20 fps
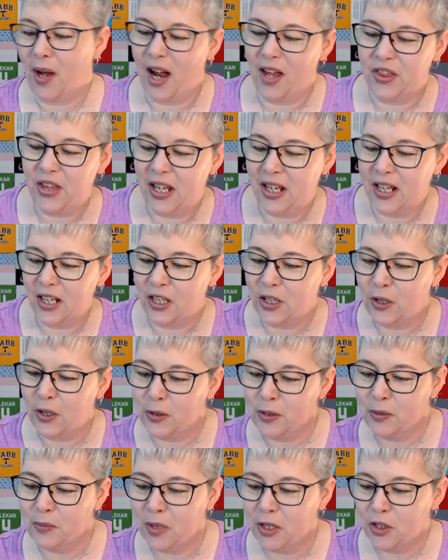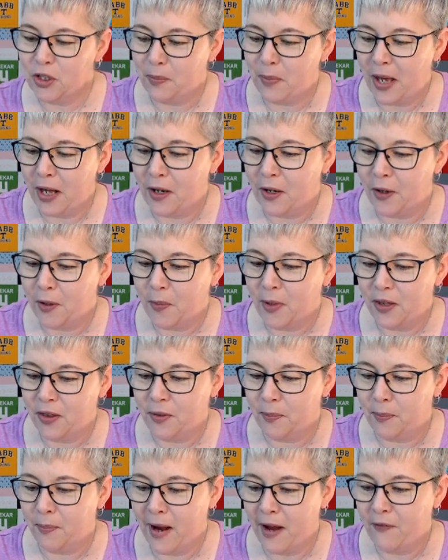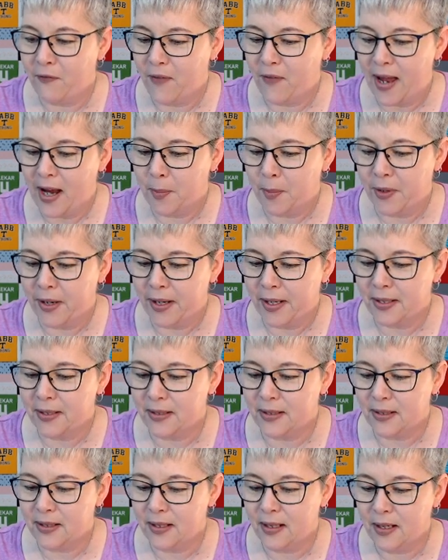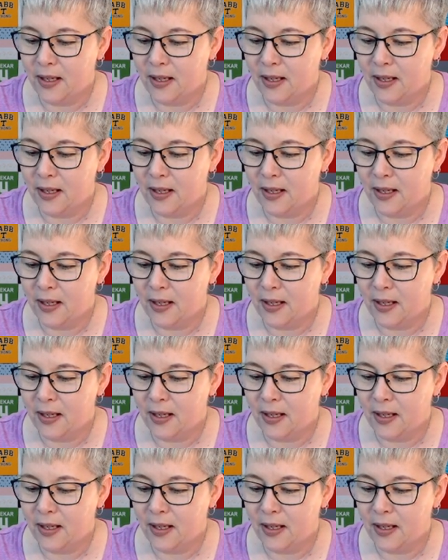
I think it goes much better with my fabrics.